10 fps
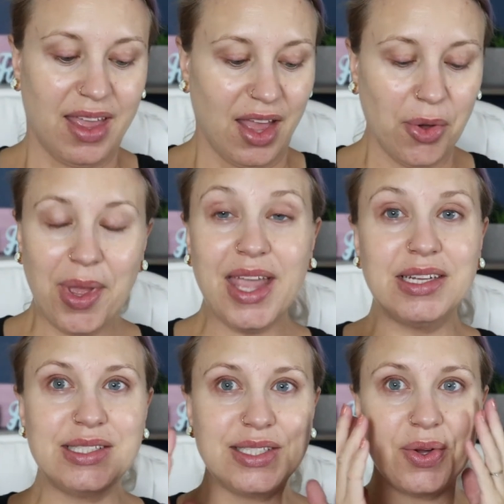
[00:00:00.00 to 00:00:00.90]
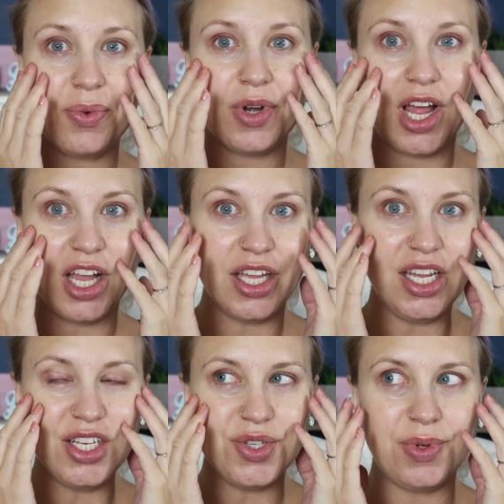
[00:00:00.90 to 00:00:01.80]
Okay, so we're not
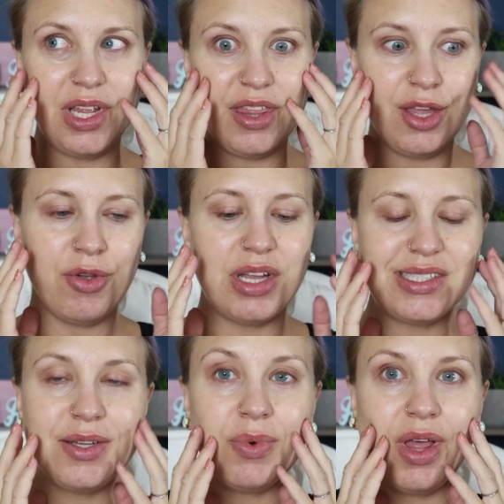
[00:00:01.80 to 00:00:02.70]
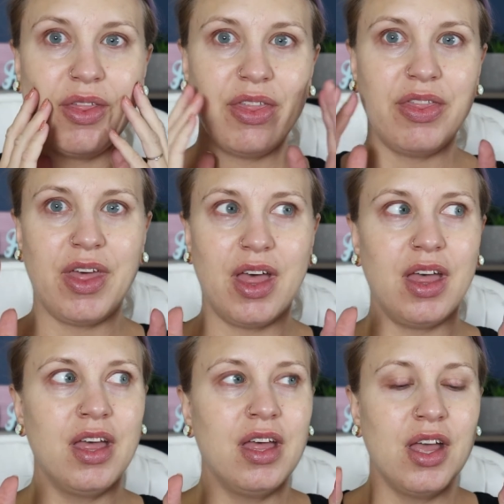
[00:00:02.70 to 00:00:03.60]
gonna do anything crazy with
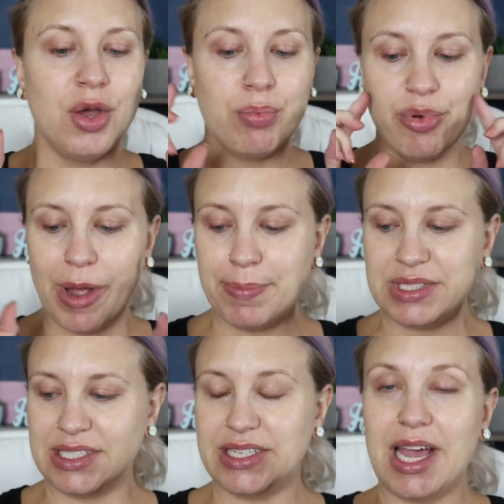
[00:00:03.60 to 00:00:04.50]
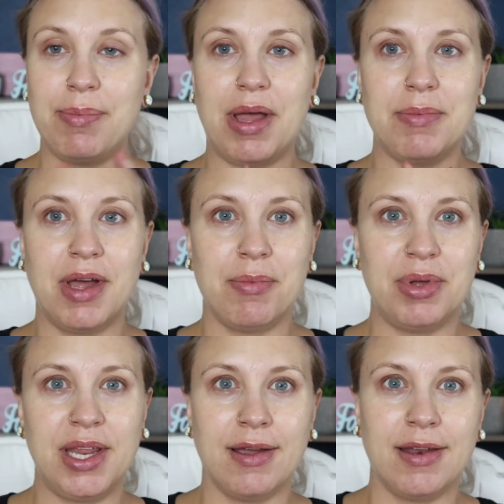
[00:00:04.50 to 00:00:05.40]
the prep step. I'm not
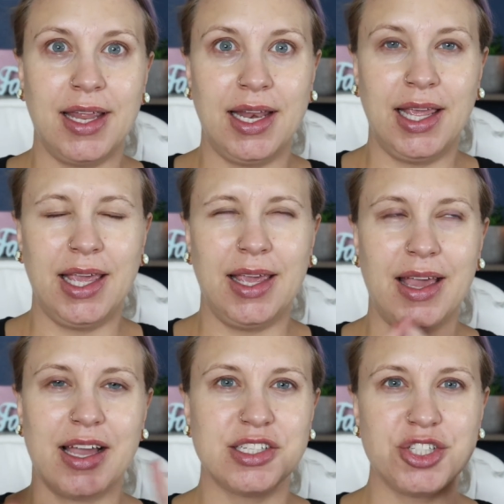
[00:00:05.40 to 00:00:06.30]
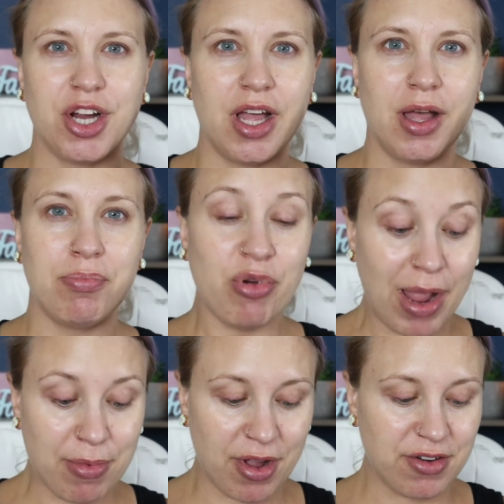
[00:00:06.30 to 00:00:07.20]
putting on any extra
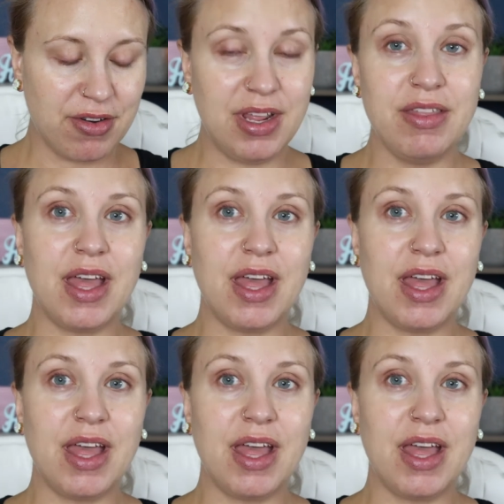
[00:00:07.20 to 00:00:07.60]
primer underneath.